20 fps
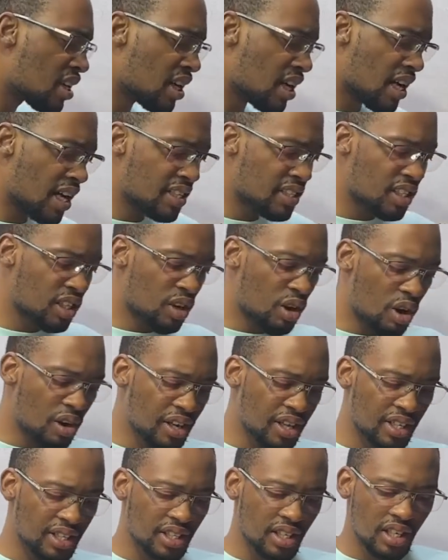as the
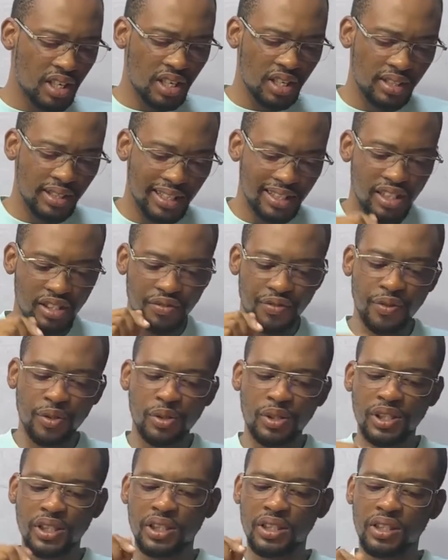current that is
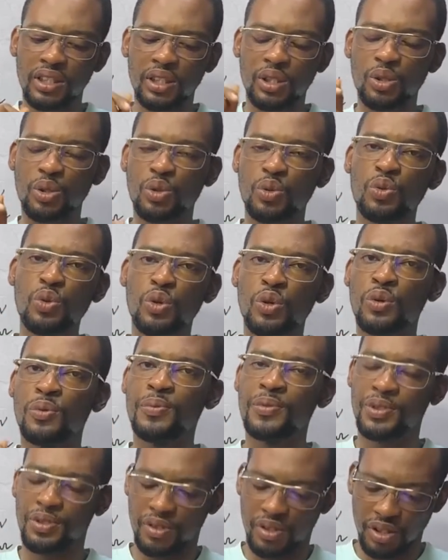flowing in the 2 ohms
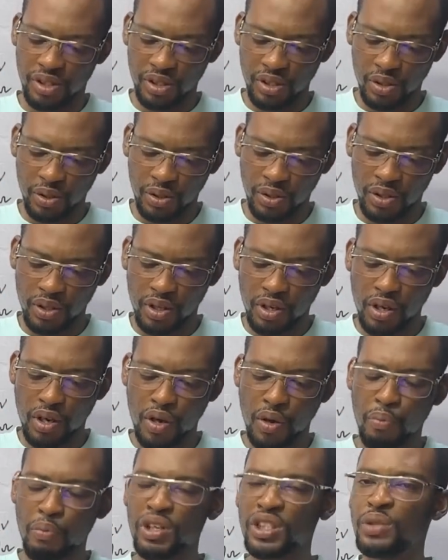resistor.
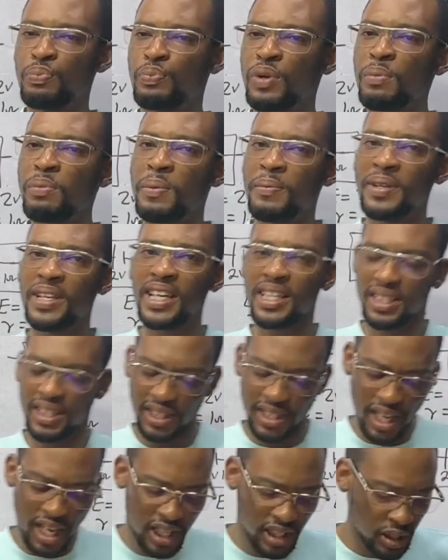But the problem here is
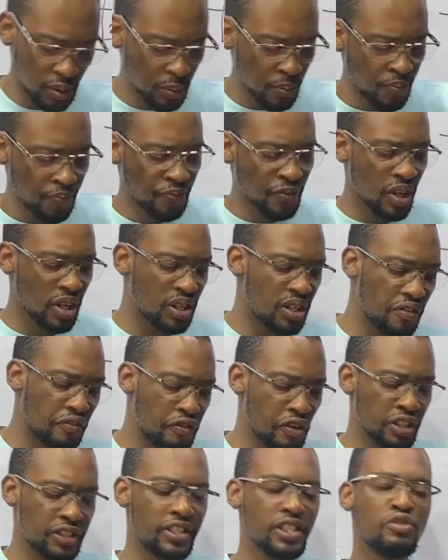that the
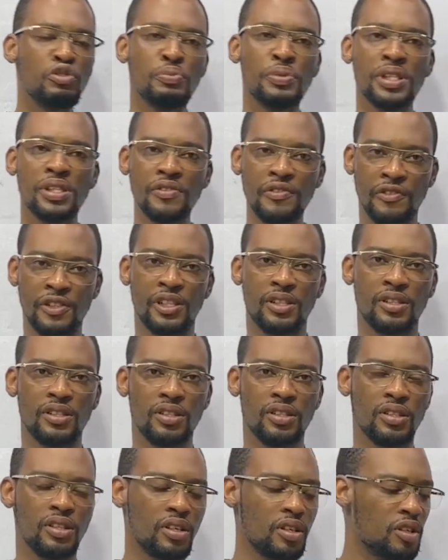voltage will be different.
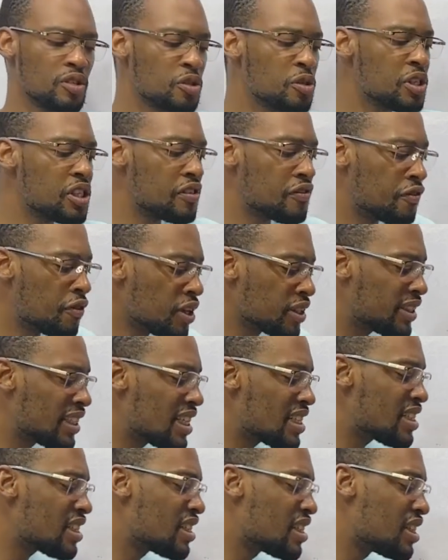So the
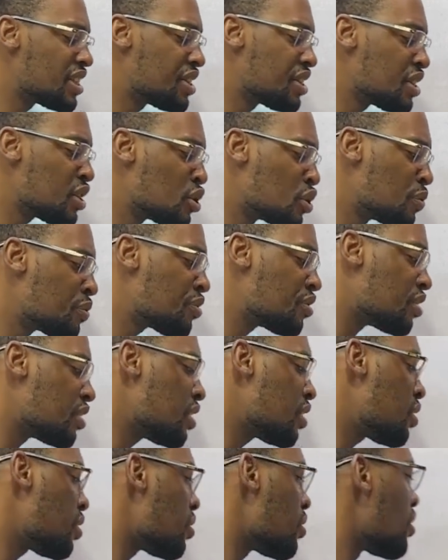voltage in the 3 ohms
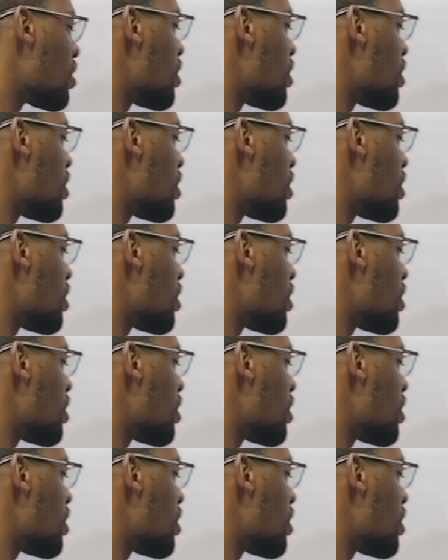resistor